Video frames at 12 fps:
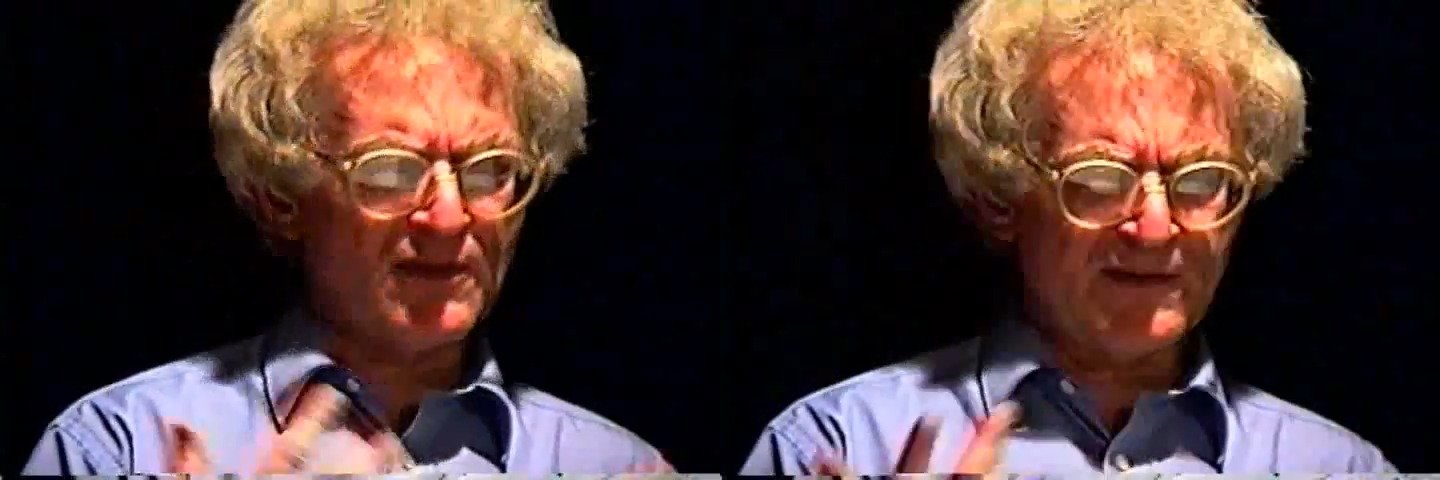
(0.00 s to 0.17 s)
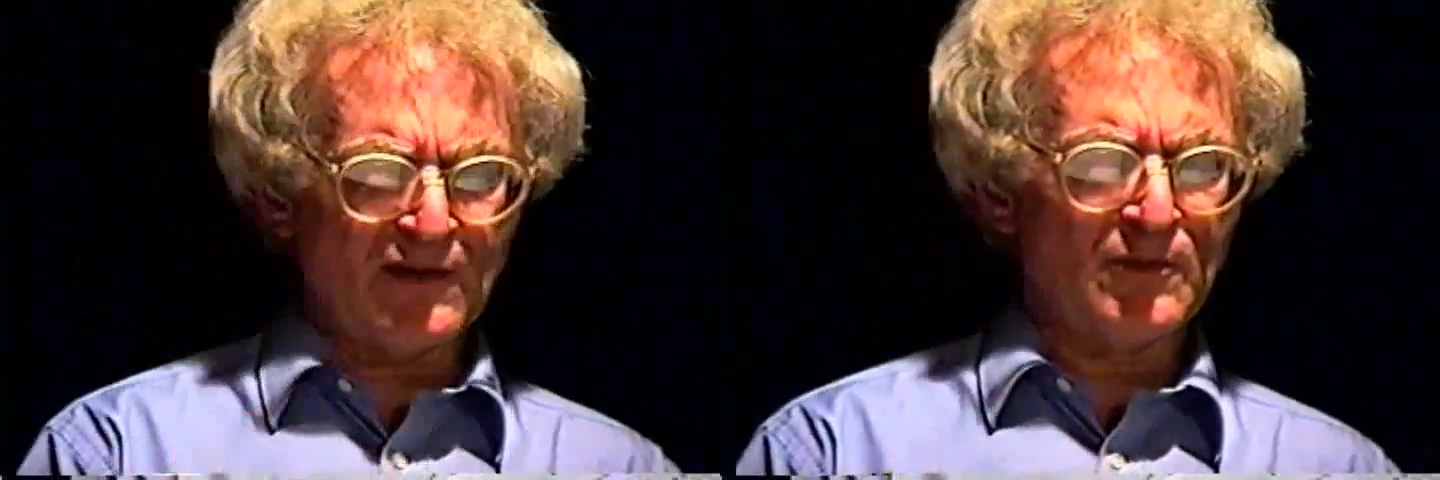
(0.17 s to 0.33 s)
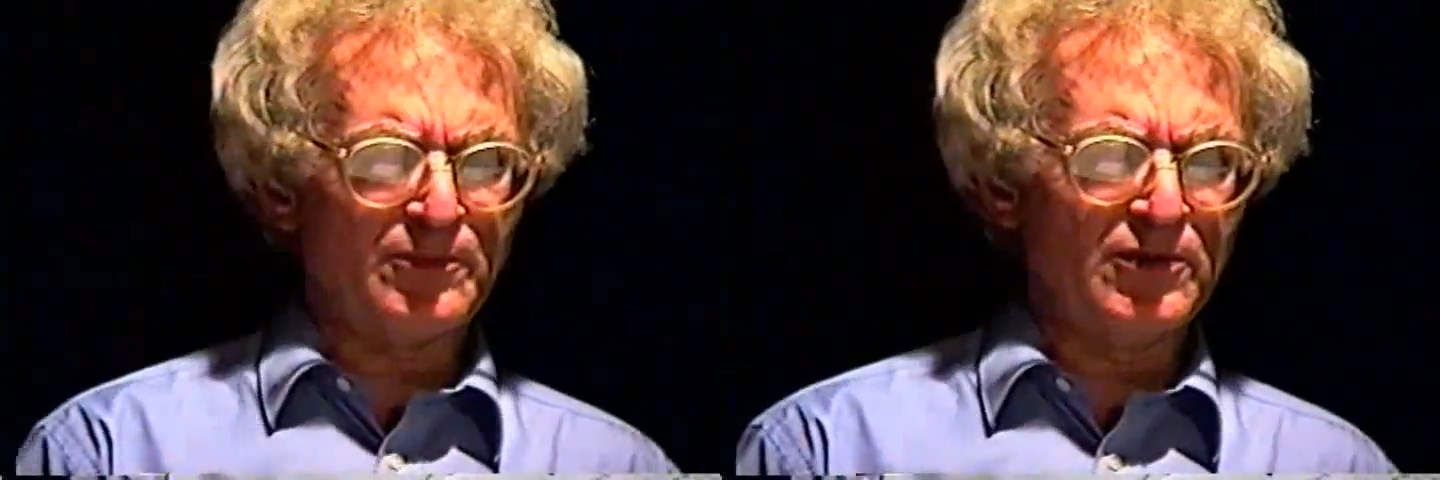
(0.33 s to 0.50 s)
Well,
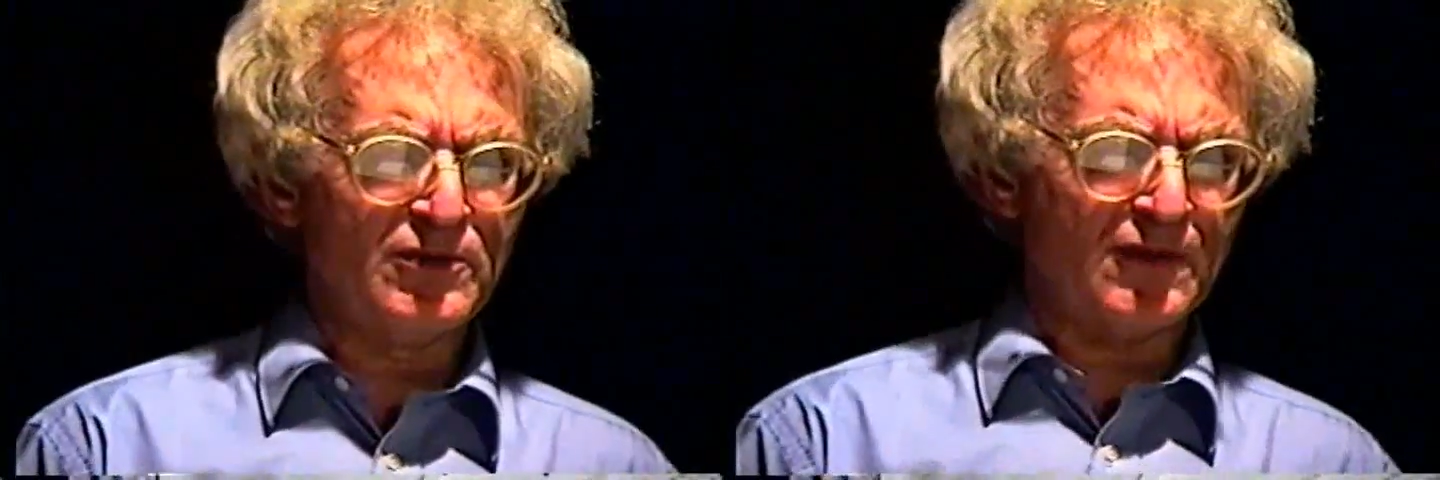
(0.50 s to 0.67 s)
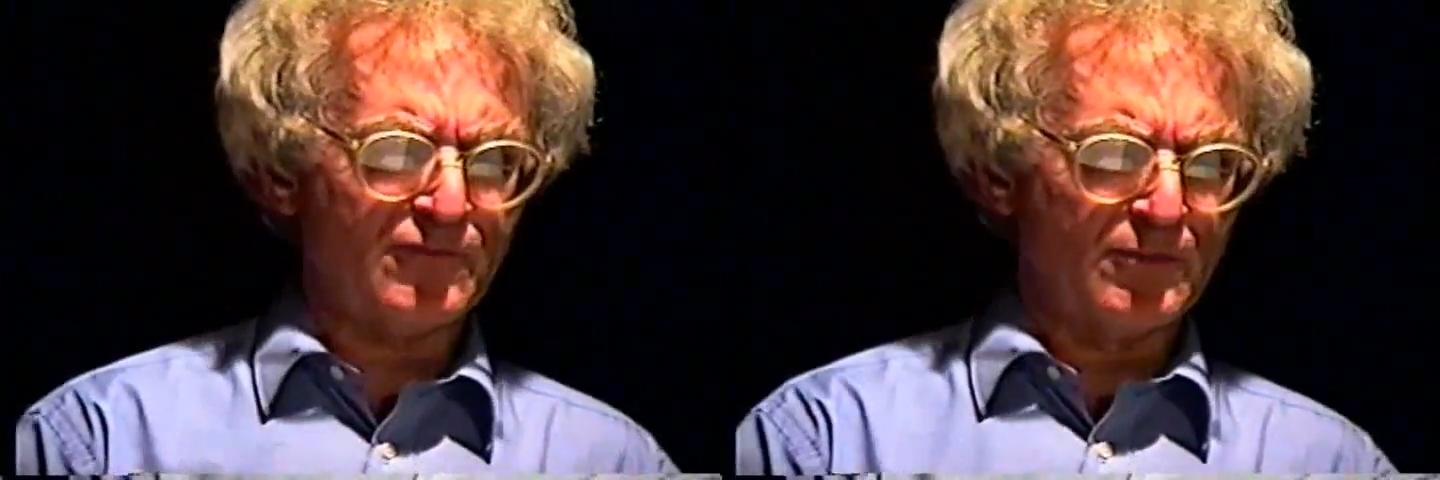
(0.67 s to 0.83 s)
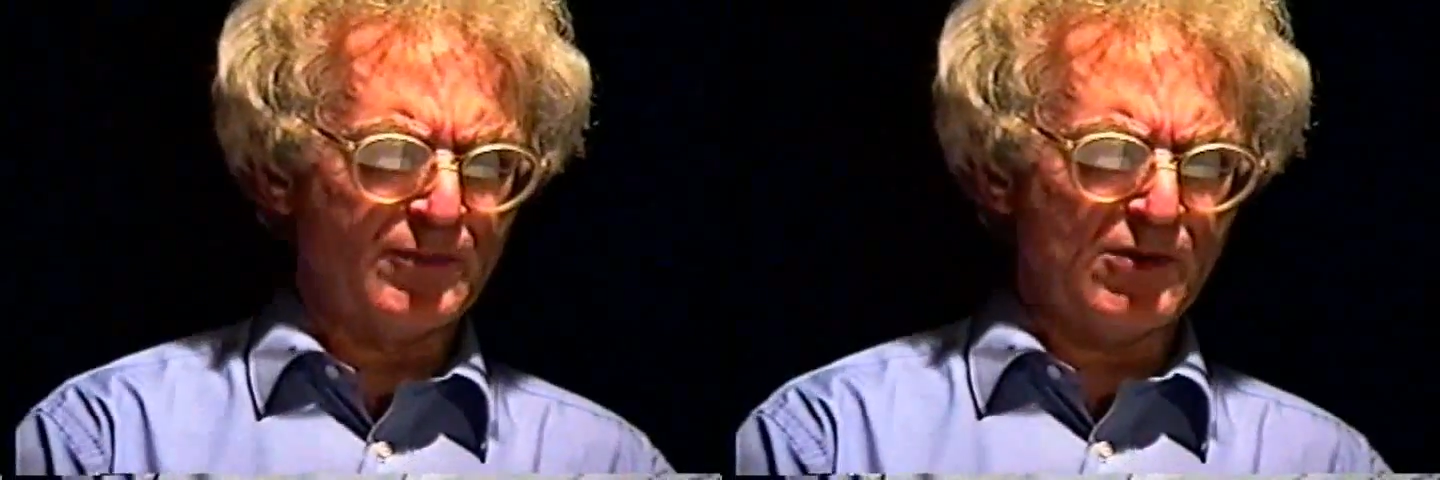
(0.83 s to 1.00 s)
for
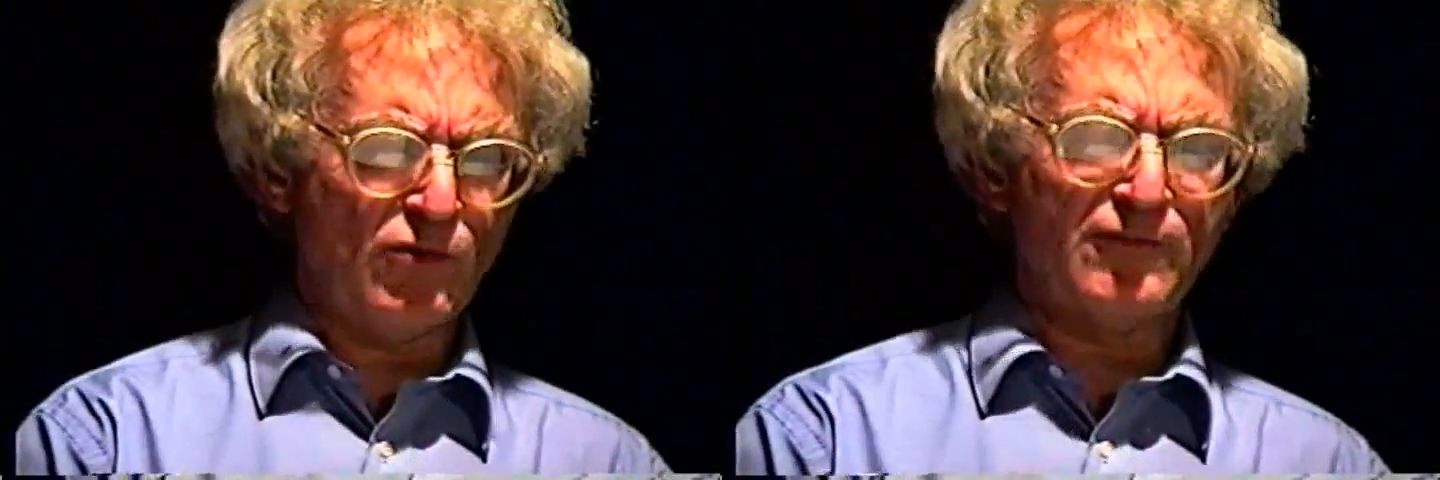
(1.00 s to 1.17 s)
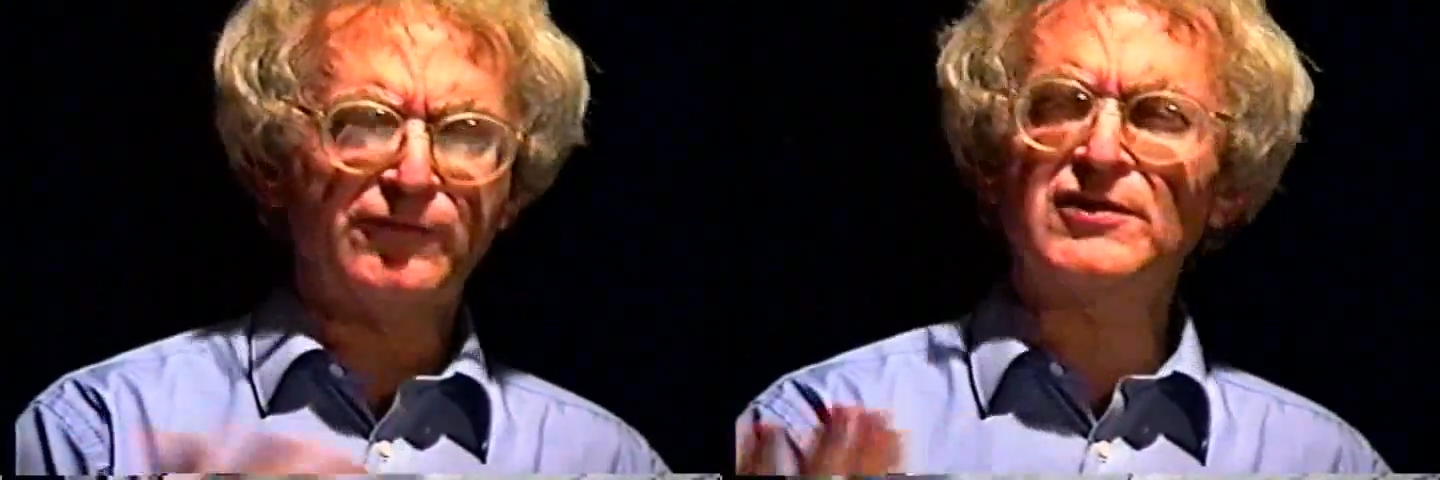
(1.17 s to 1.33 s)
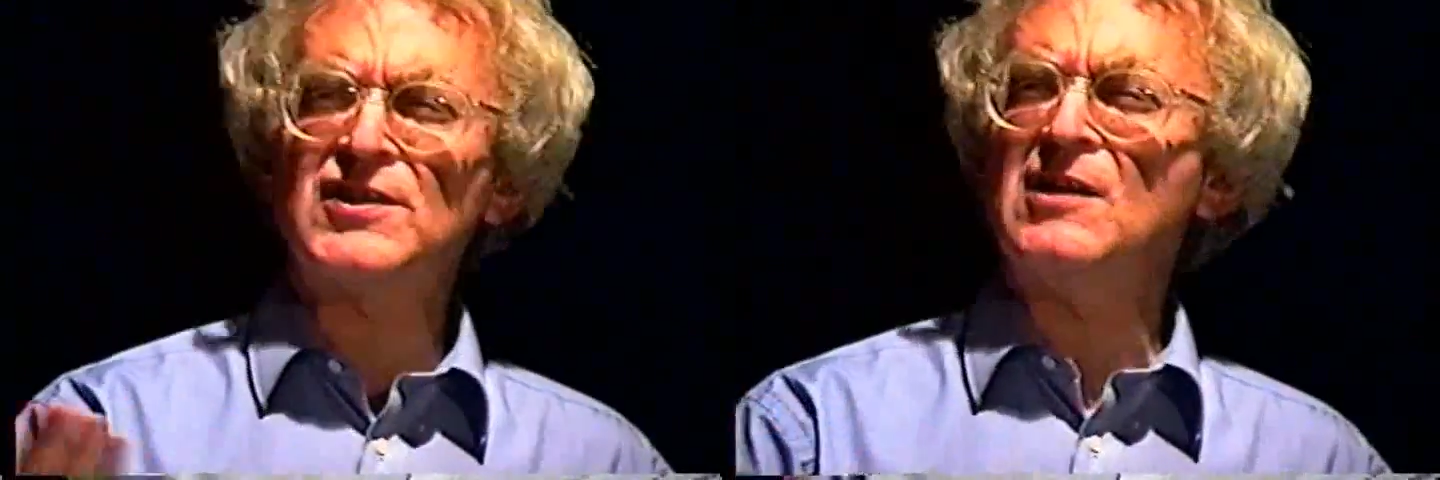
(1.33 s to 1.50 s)
example,
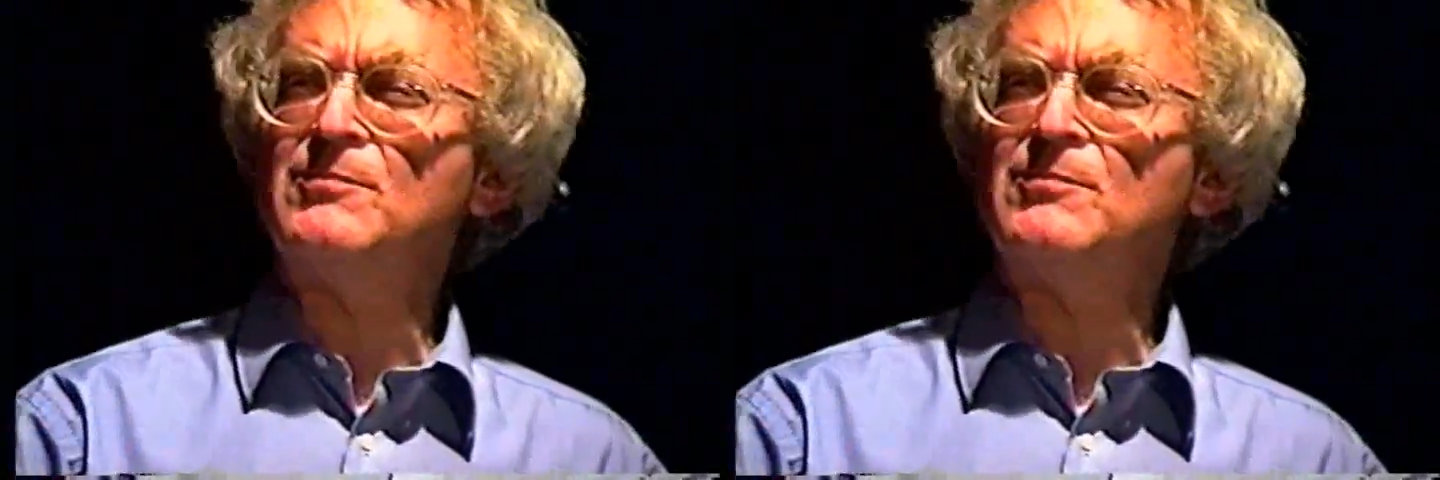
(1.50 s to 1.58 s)
even